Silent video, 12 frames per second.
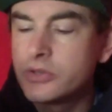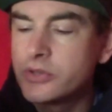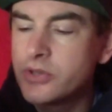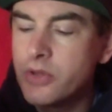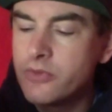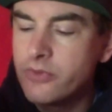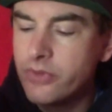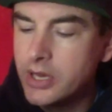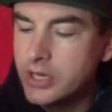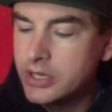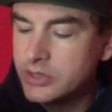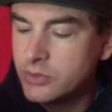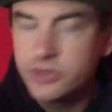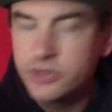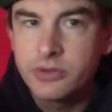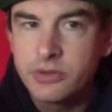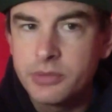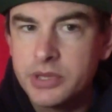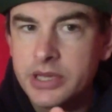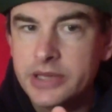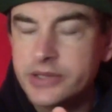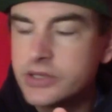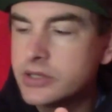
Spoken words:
I don't think it's quite as grippy as